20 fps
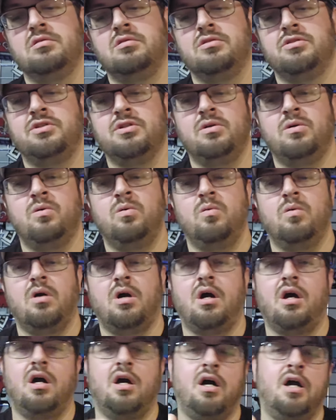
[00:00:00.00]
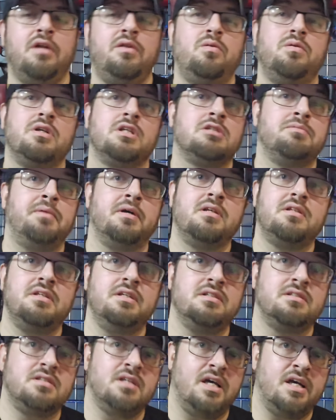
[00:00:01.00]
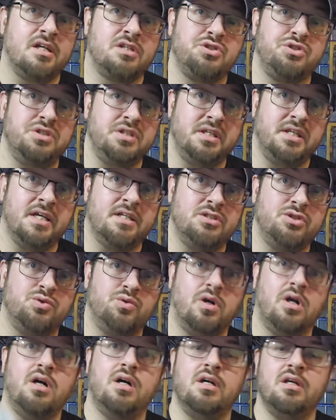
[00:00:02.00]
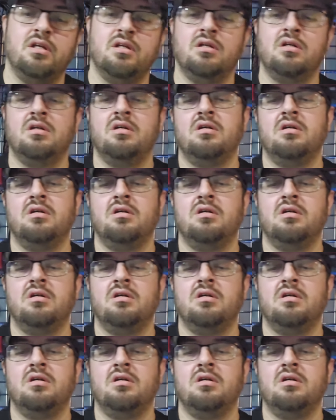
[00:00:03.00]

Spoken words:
So I don't expect these to actually get dry.